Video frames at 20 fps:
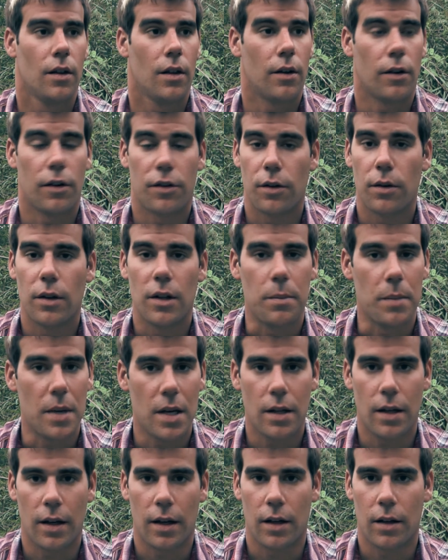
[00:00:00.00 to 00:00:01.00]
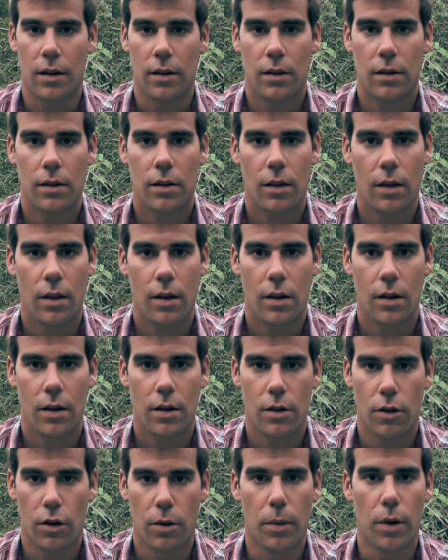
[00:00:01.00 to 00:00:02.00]
There is only meaning in
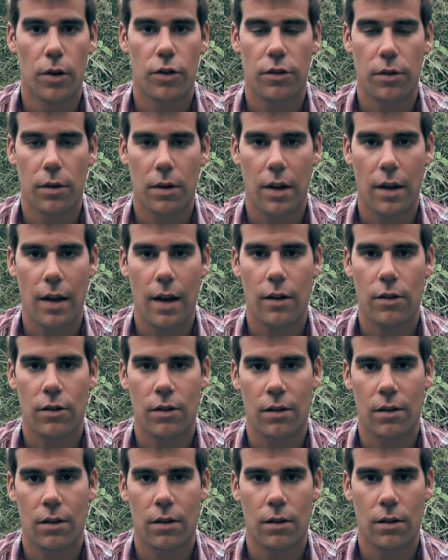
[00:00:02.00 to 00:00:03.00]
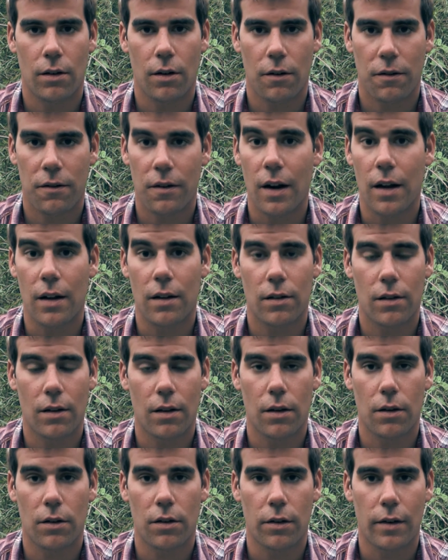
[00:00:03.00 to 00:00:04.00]
your emotional connection to your friends
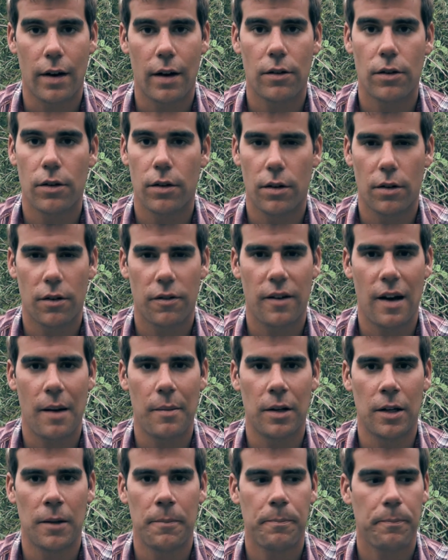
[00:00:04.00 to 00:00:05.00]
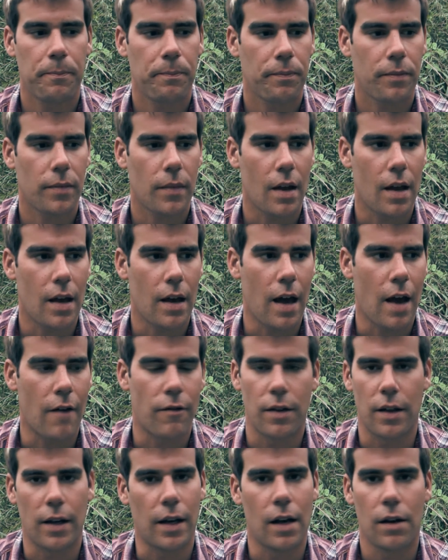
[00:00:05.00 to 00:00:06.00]
and those around you and your family.
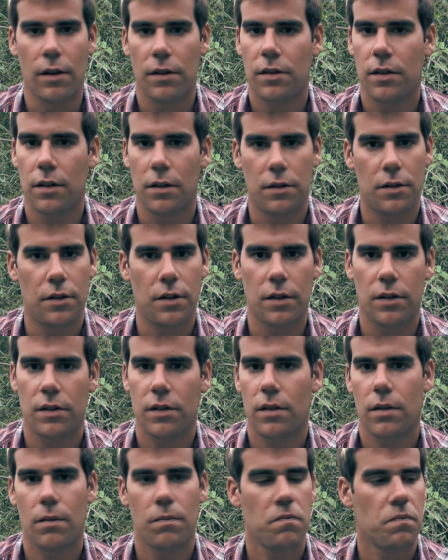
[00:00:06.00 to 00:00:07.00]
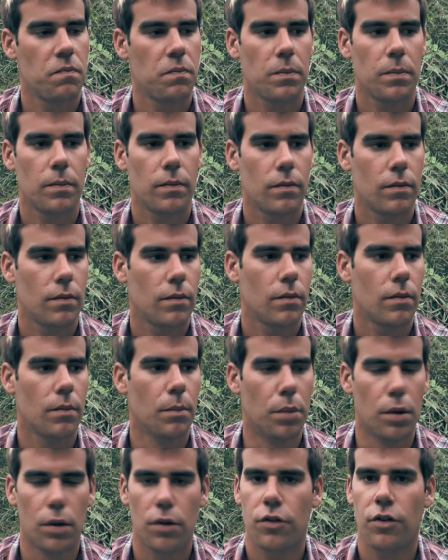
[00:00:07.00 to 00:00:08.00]
Everything else is just
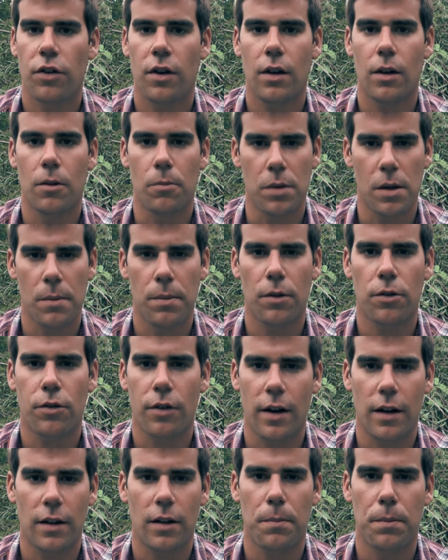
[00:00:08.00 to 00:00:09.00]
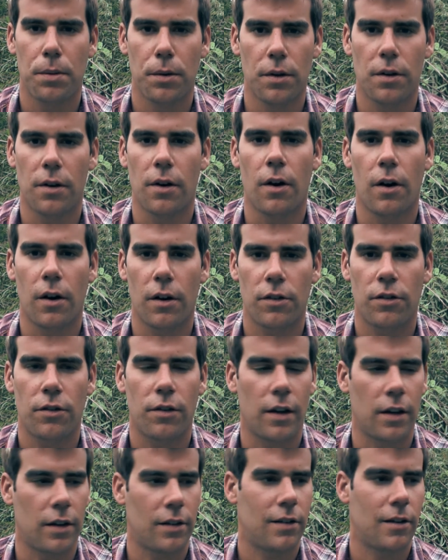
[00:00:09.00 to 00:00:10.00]
bullshit and people trying to pull your
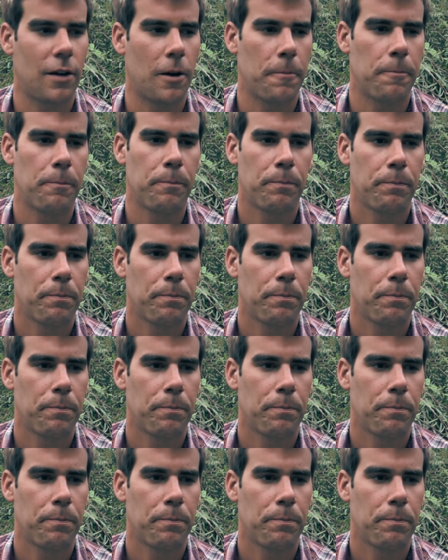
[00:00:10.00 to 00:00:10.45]
heartstrings. So